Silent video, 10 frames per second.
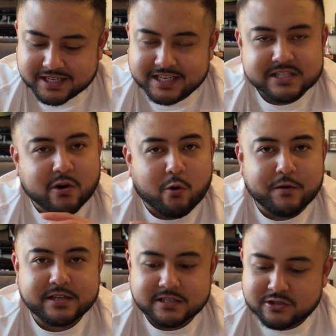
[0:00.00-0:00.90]
it's
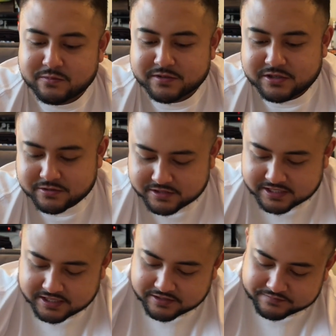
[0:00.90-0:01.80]
always super
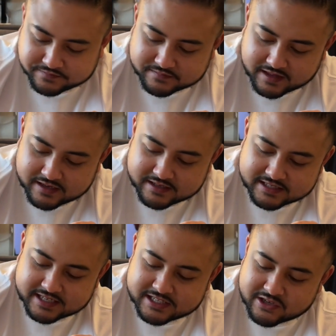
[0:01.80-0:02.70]
juicy.
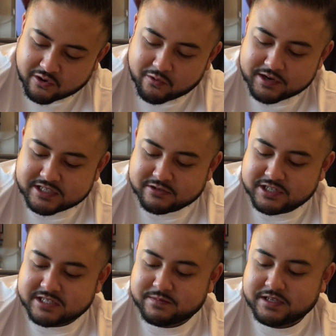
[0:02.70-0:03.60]
Skin's always
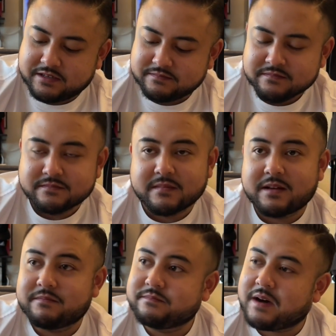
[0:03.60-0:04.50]
crispy.
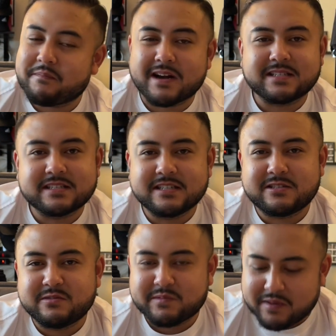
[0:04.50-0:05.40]
Popeyes is good
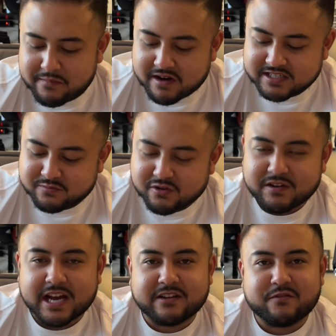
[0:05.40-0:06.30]
too, but Popeyes is more
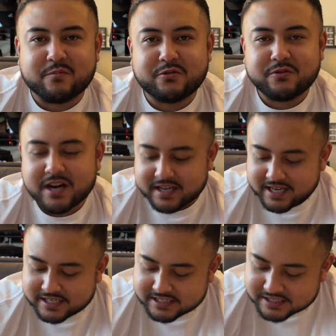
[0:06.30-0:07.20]
like of a mood, I
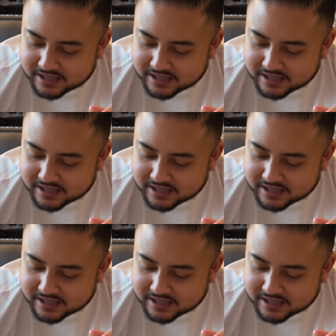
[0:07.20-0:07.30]
guess.